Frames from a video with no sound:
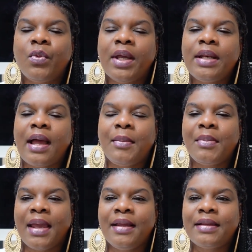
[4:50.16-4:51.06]
when I
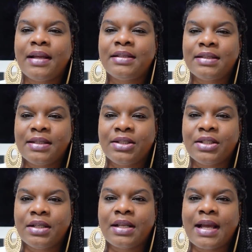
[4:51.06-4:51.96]
made that
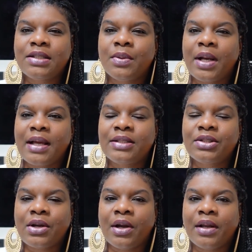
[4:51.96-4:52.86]
decision, that's when I
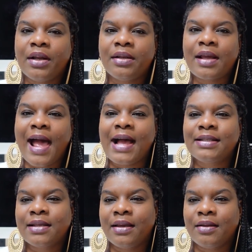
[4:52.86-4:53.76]
started
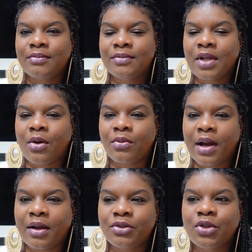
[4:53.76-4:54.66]
asking
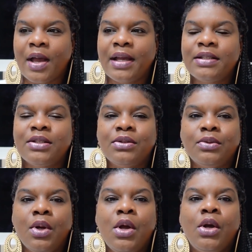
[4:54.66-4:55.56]
around, trying to
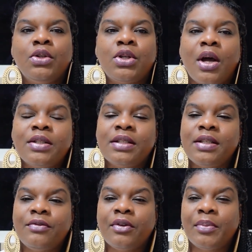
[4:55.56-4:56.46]
talk to
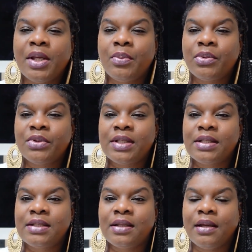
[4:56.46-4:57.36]
different people
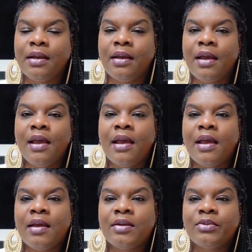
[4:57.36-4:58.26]
to see
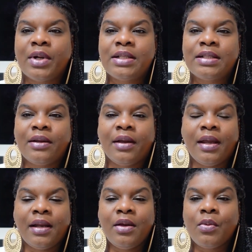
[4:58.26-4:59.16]
was
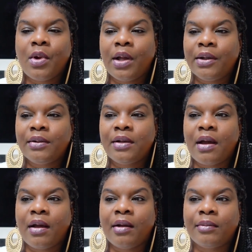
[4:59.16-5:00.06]
there anyone,
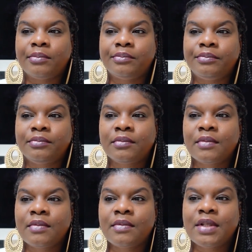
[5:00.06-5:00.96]

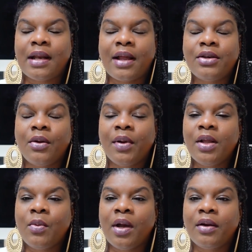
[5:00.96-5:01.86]
did I know
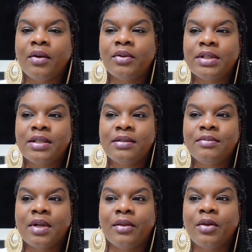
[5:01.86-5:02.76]
anyone, or did
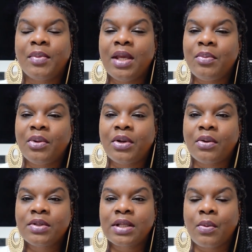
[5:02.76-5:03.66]
other people
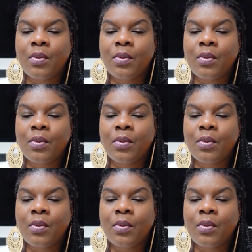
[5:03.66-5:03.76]
know